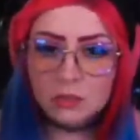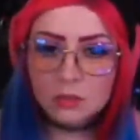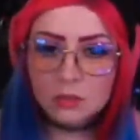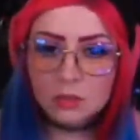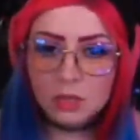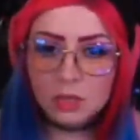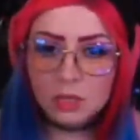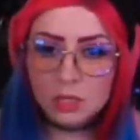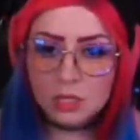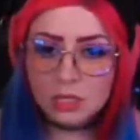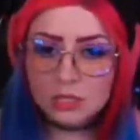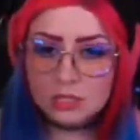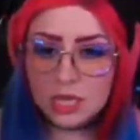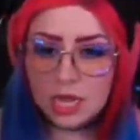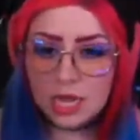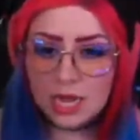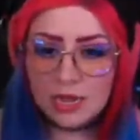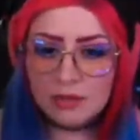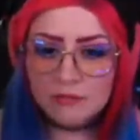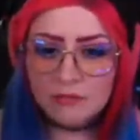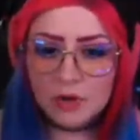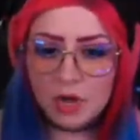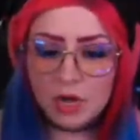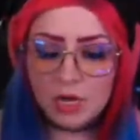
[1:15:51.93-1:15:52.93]
Because I
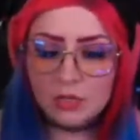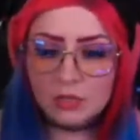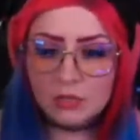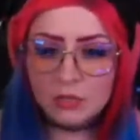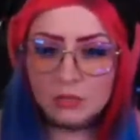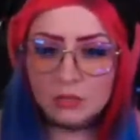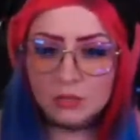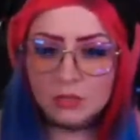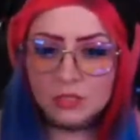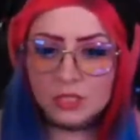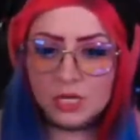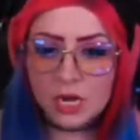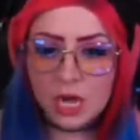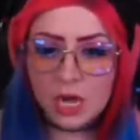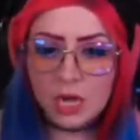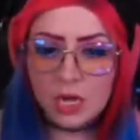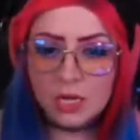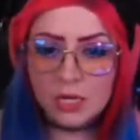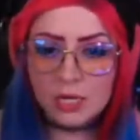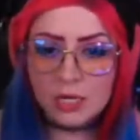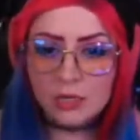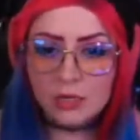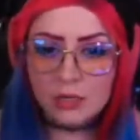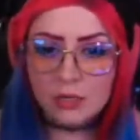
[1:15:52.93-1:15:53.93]
have not learned
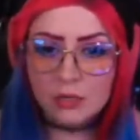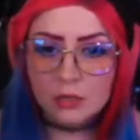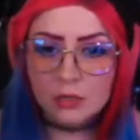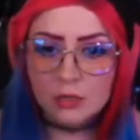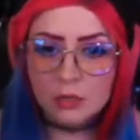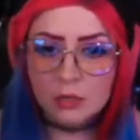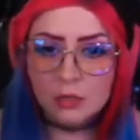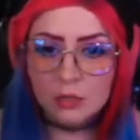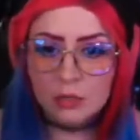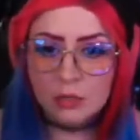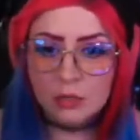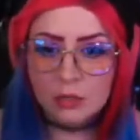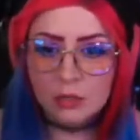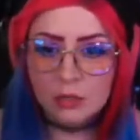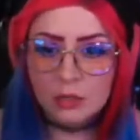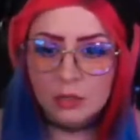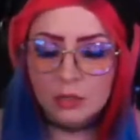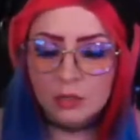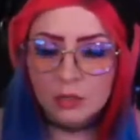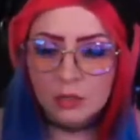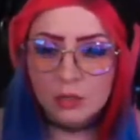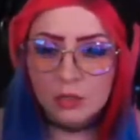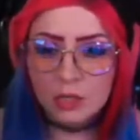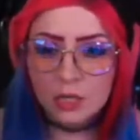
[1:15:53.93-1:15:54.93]
9.
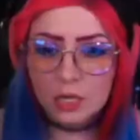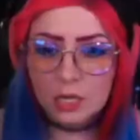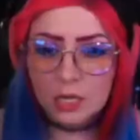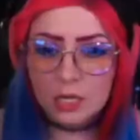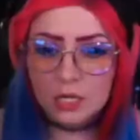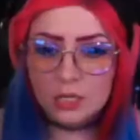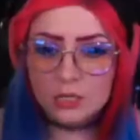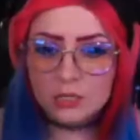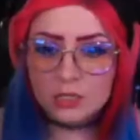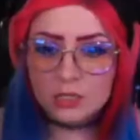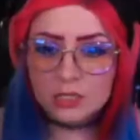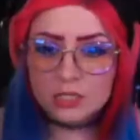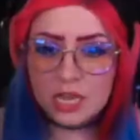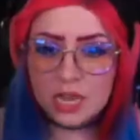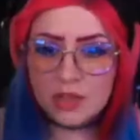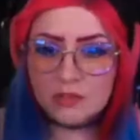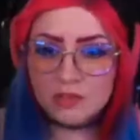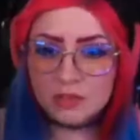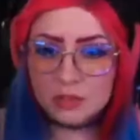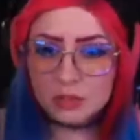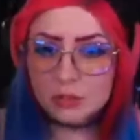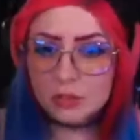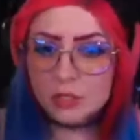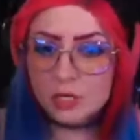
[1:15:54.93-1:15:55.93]
Since I haven't
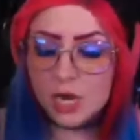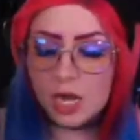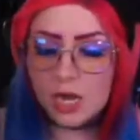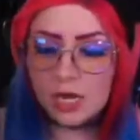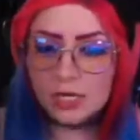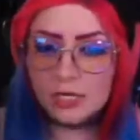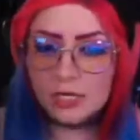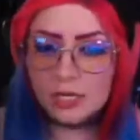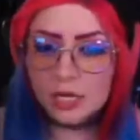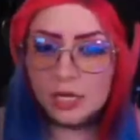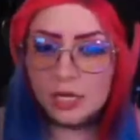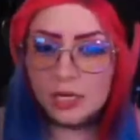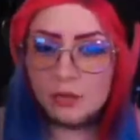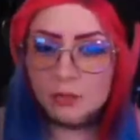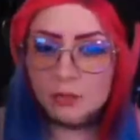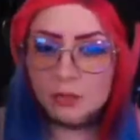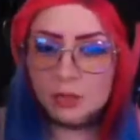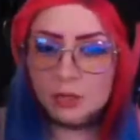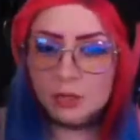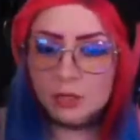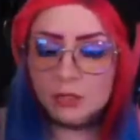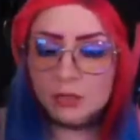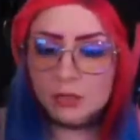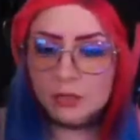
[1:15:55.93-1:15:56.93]
learned 9 yet, we're
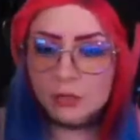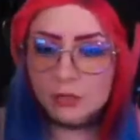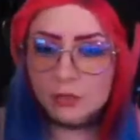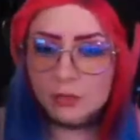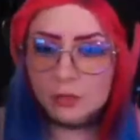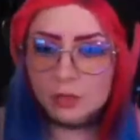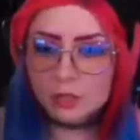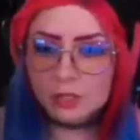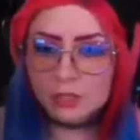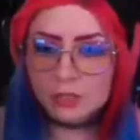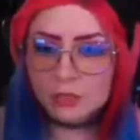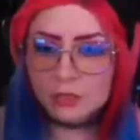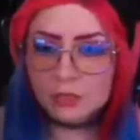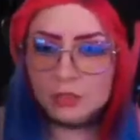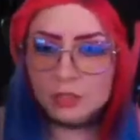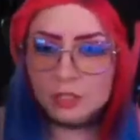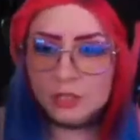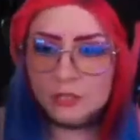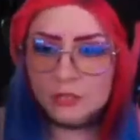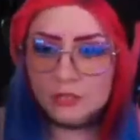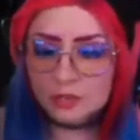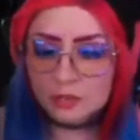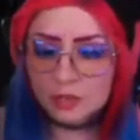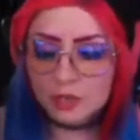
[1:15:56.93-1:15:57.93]
gonna see
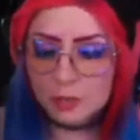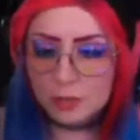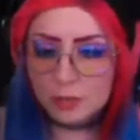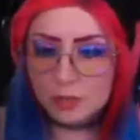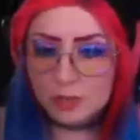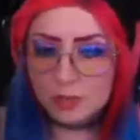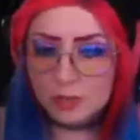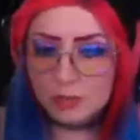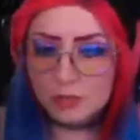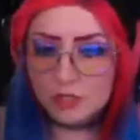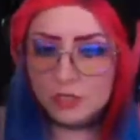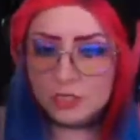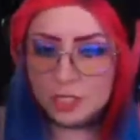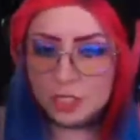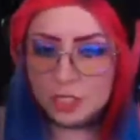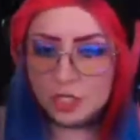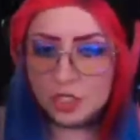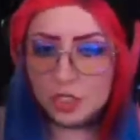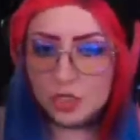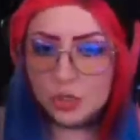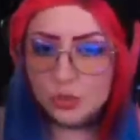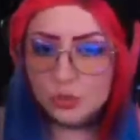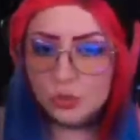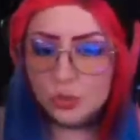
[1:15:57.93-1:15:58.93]
if they'll let me run Resi
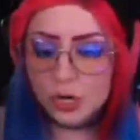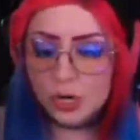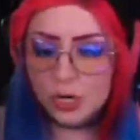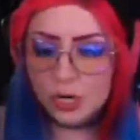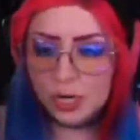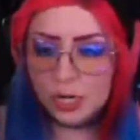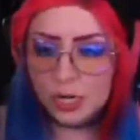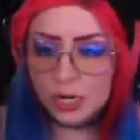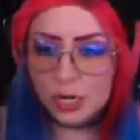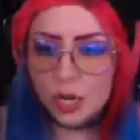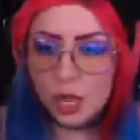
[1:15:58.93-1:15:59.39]
2 again.